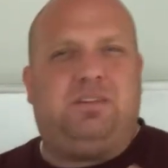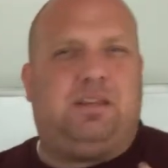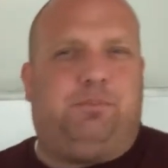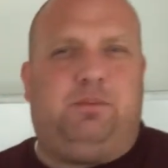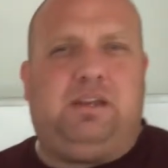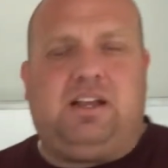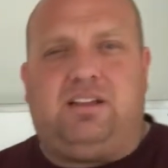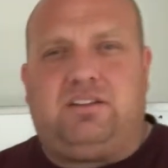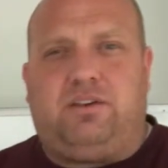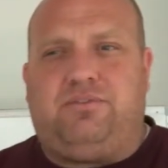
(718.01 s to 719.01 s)
simply
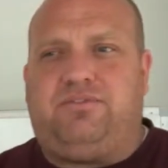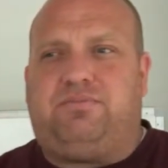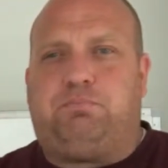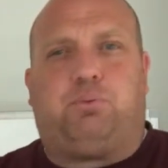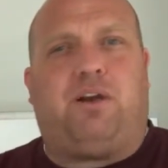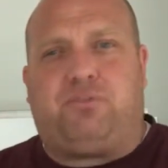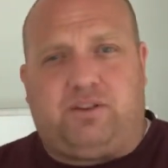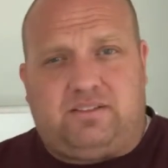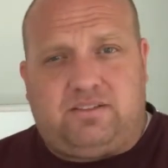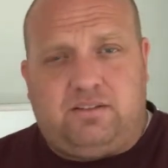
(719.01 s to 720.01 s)
because of
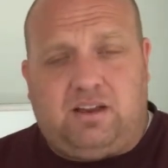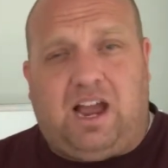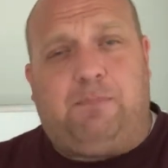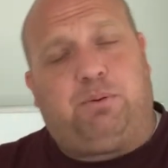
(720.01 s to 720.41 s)
preference. I